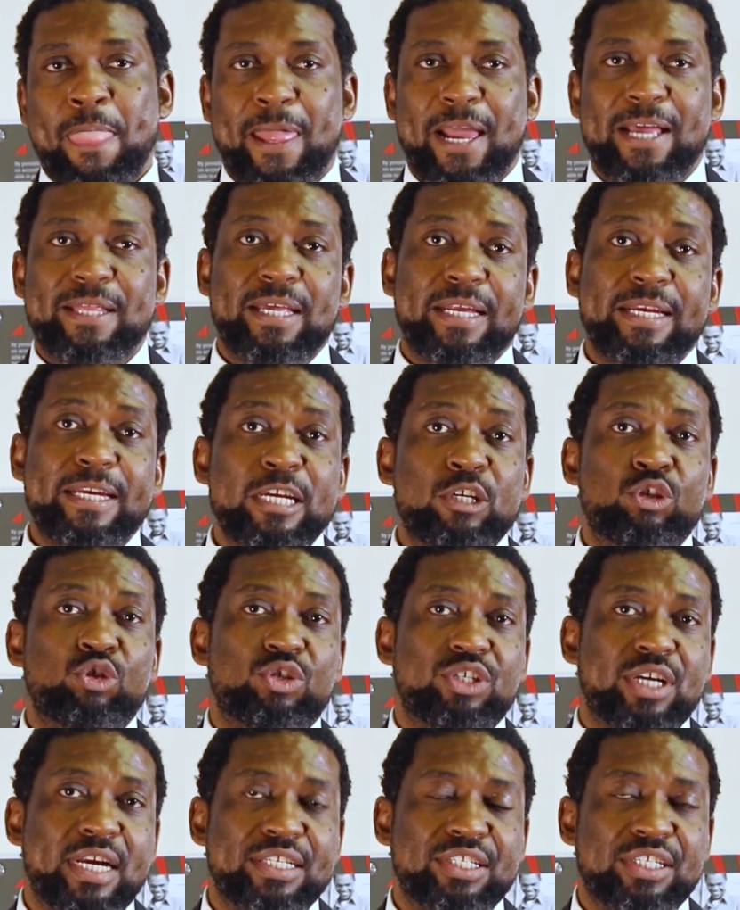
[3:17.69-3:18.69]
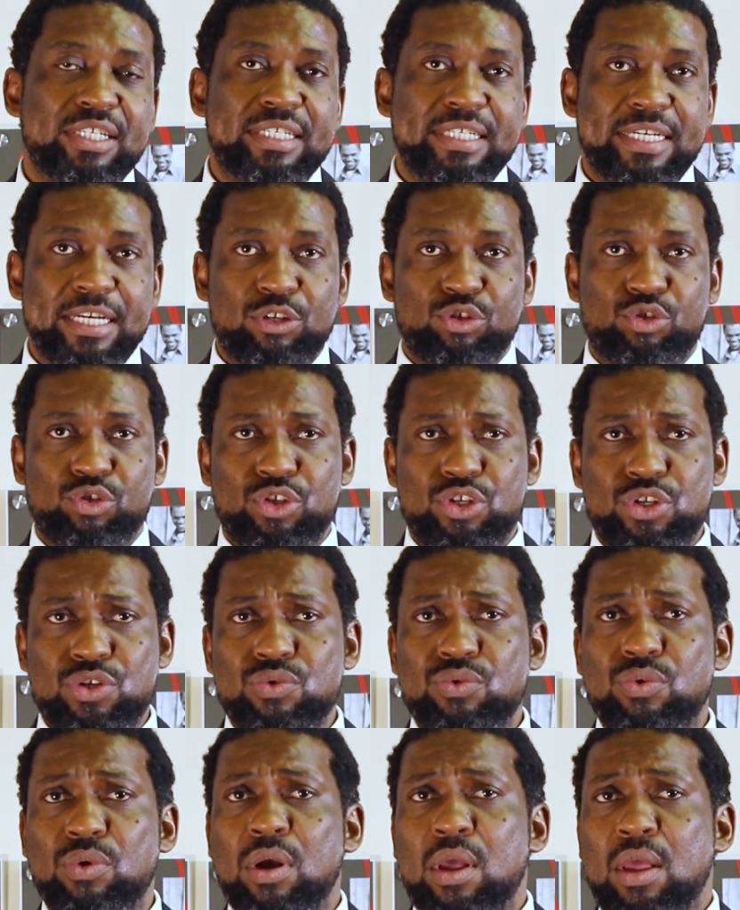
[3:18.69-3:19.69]
and they need to transition into a
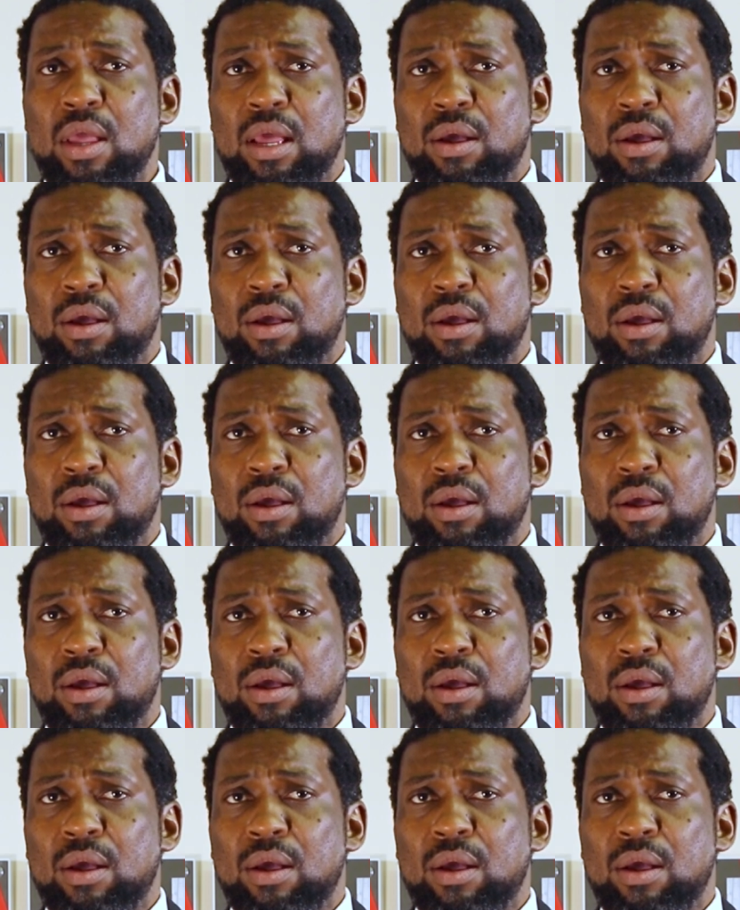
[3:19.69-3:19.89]
new